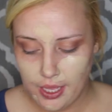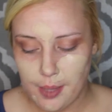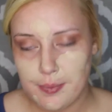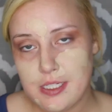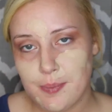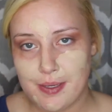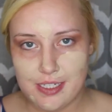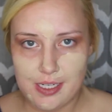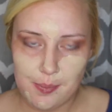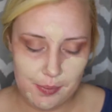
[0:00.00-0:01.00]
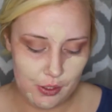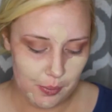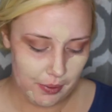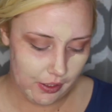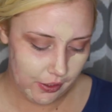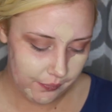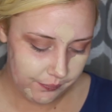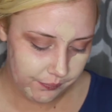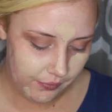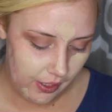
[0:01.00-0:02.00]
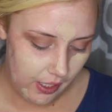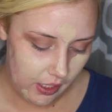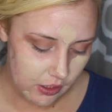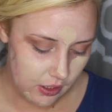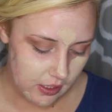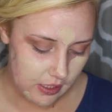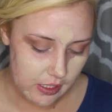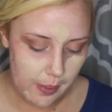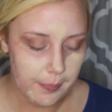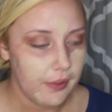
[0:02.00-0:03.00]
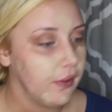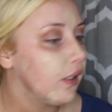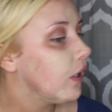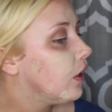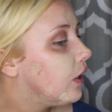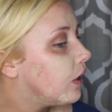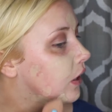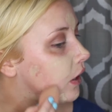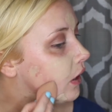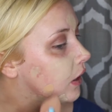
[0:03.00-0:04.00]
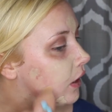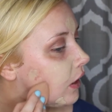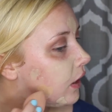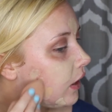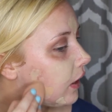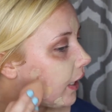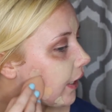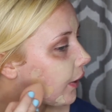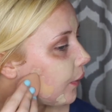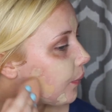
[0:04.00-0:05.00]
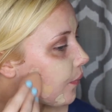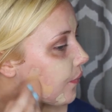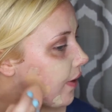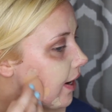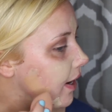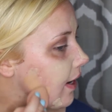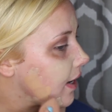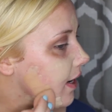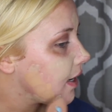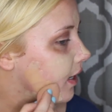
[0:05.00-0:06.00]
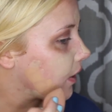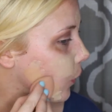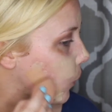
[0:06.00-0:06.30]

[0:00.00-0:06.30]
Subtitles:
I'm gonna take my damp beauty blender and just dab it in there and go right in.